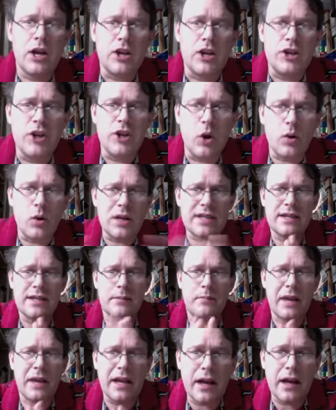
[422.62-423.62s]
notice
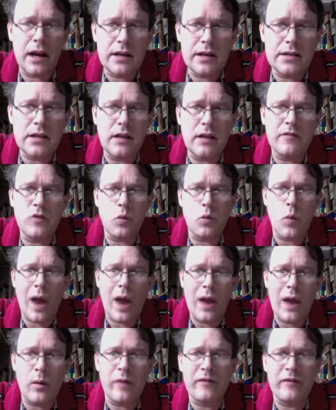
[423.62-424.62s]
that because of the
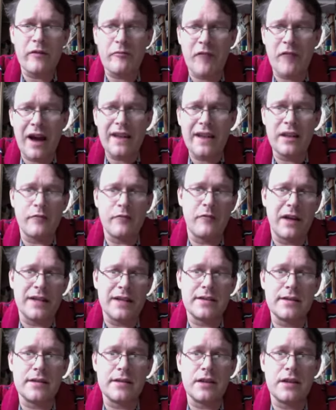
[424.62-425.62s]
way we've defined the
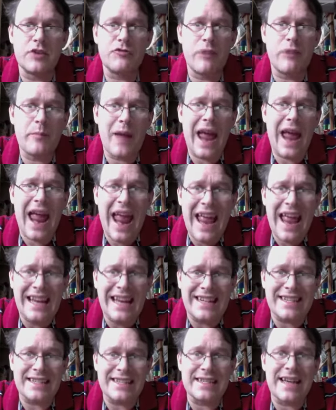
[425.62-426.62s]
events, the trip
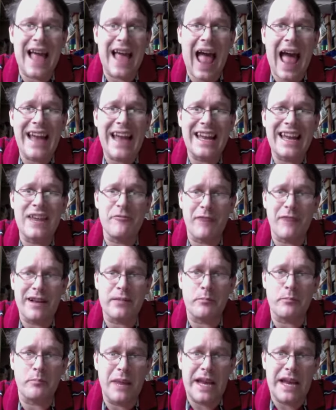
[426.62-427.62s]
ends at
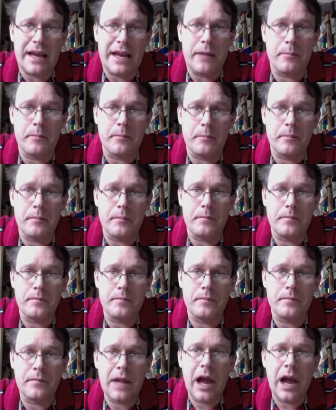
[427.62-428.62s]
event B.
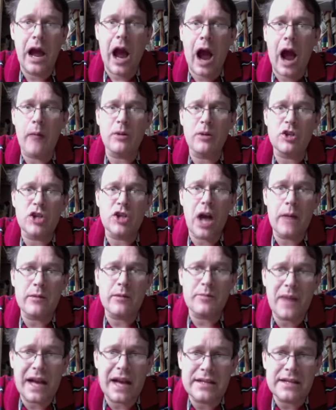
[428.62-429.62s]
How much time
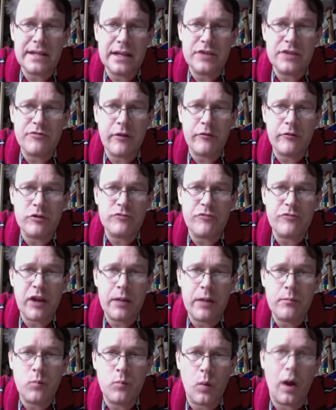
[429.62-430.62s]
has passed in each reference
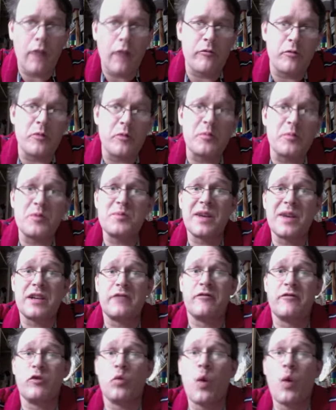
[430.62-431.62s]
frame? Well, from the
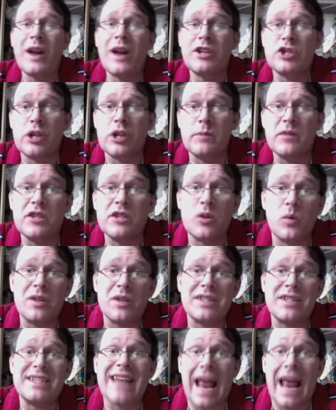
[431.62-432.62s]
perspective of the white ship, the
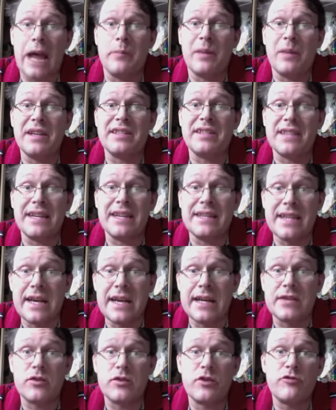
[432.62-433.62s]
sequence is A, B, C,
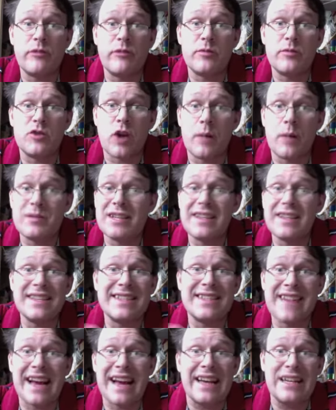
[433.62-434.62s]
D, so the trip stops at the
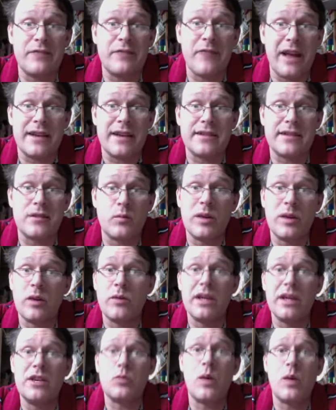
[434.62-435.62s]
second event, and we
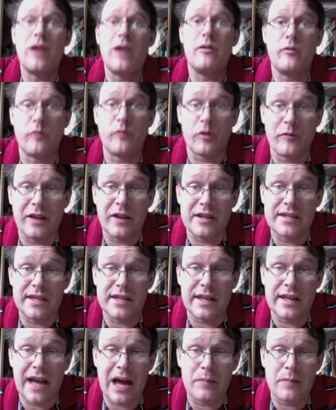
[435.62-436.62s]
don't need to wait for event
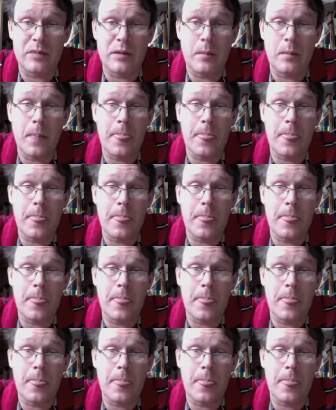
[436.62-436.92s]
C to happen.